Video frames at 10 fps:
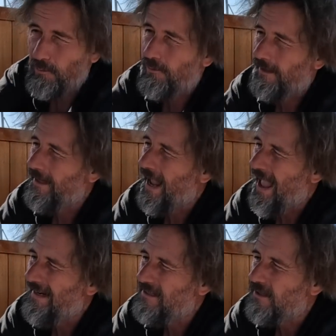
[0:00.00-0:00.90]
brewery,
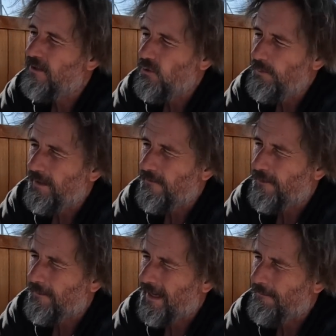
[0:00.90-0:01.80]
and it's a new beer
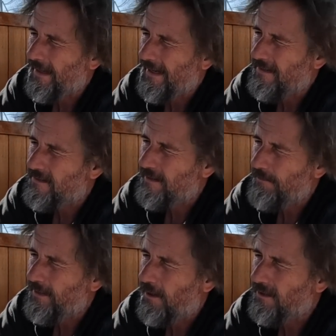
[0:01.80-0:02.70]
from them. It's
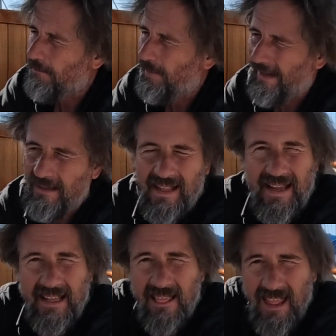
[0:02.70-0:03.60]
simply called a pale
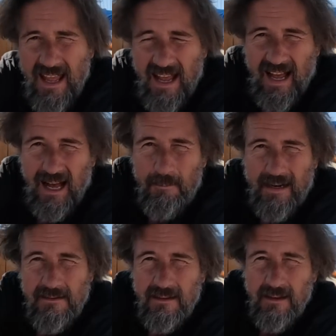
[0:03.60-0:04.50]
ale, uh, but
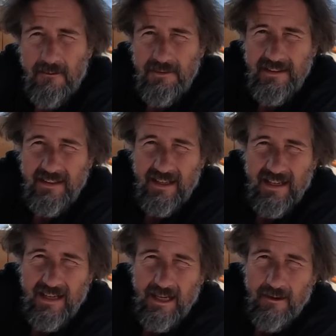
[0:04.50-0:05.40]
has a lovely
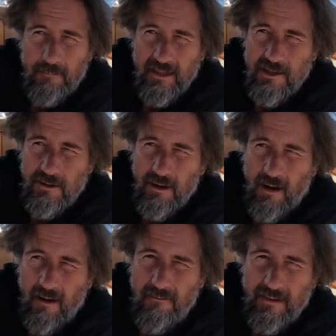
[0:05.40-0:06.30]
uh, picture
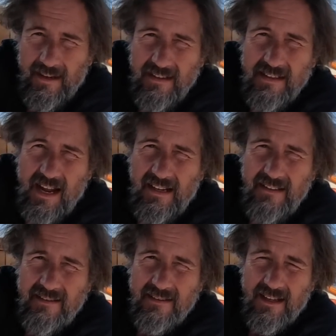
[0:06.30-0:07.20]
of a
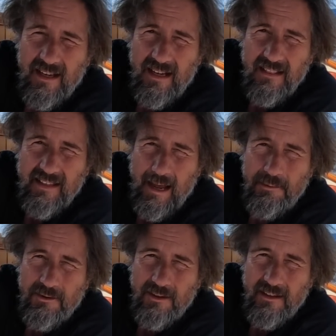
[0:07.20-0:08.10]
nice uh,
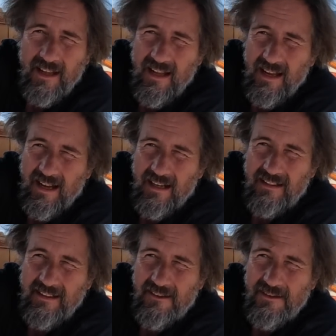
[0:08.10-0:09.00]
lapstrake uh,
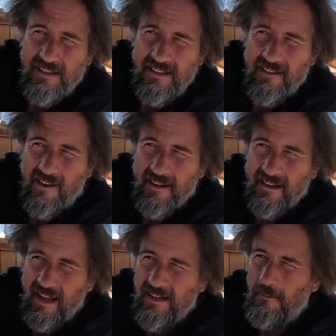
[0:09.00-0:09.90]
clinker dinghy on
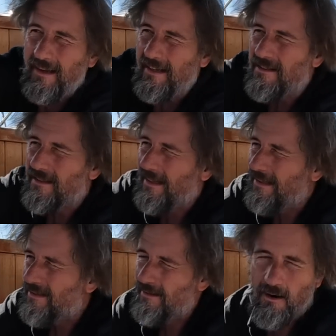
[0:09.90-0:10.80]
it. Anyway, it's
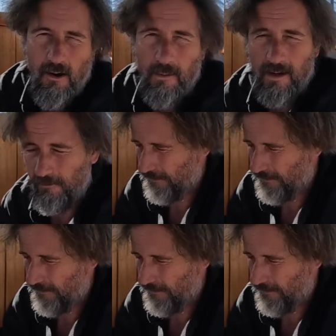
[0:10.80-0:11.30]
it's the artwork on